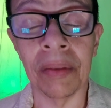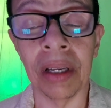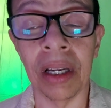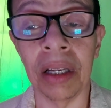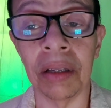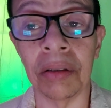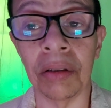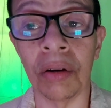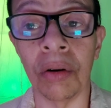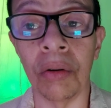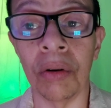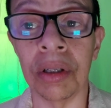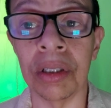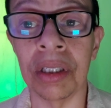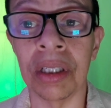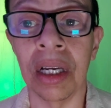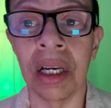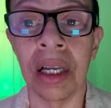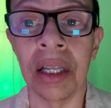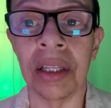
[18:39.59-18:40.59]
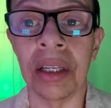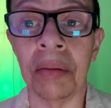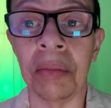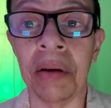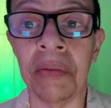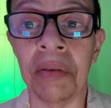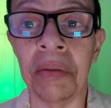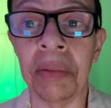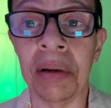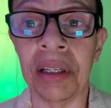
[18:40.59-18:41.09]
and cause them
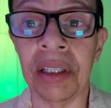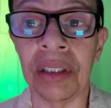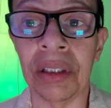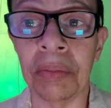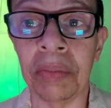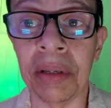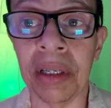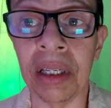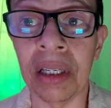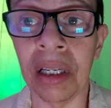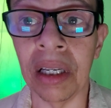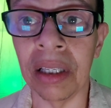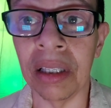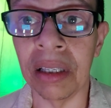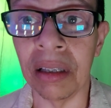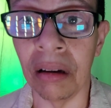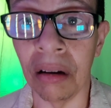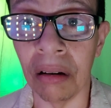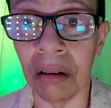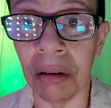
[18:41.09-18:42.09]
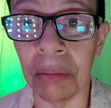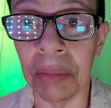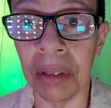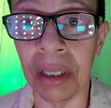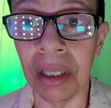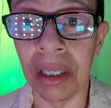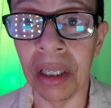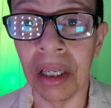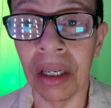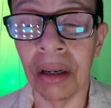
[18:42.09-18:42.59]
everybody to be in the army